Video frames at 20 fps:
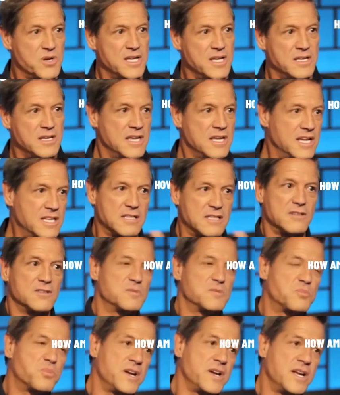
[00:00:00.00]
brain,
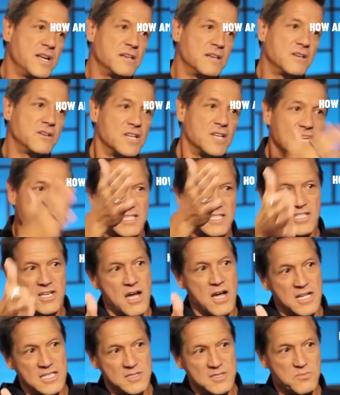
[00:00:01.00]
Hitler's brain, Genghis
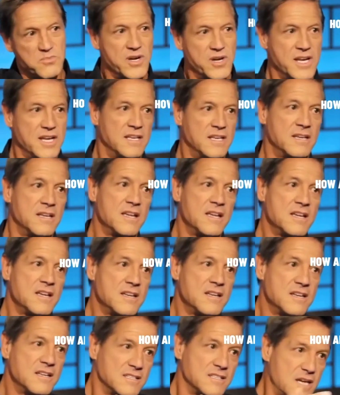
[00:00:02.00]
Khan's brain,
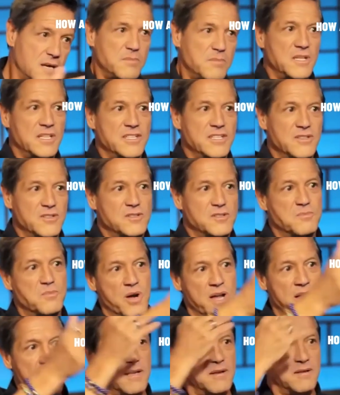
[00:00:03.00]
Tom Bilyeu's
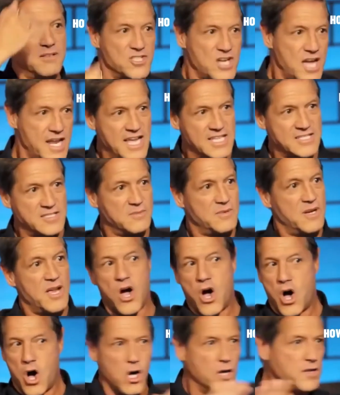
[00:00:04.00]
brain, John Assaraf's brain,
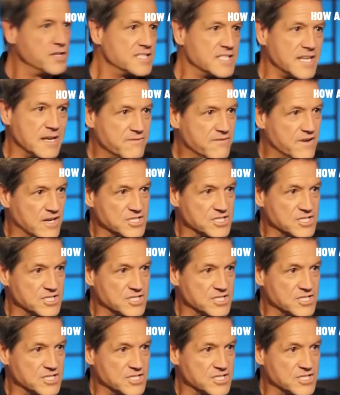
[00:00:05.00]
all the same